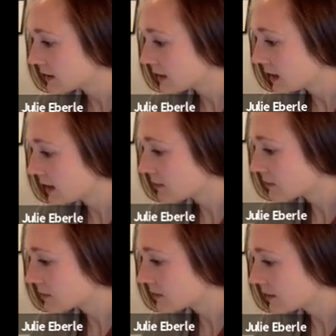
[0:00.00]

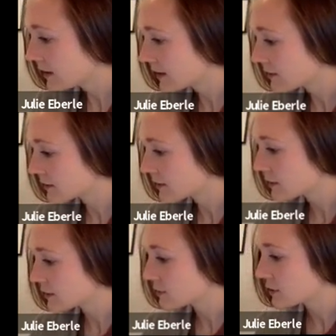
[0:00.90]
times
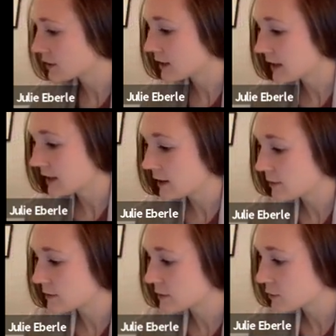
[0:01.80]
100, you should get,
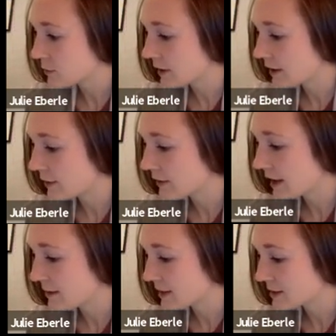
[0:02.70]
it was a 12,
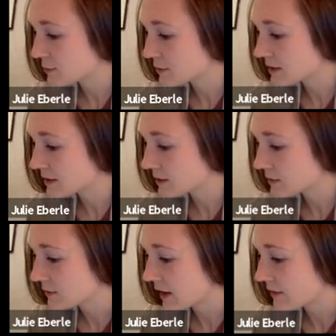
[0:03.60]
that makes more
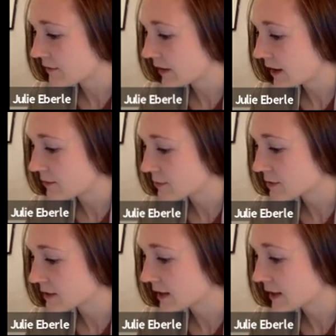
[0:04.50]
sense,
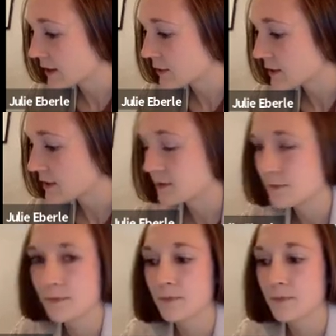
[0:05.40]
55% increase.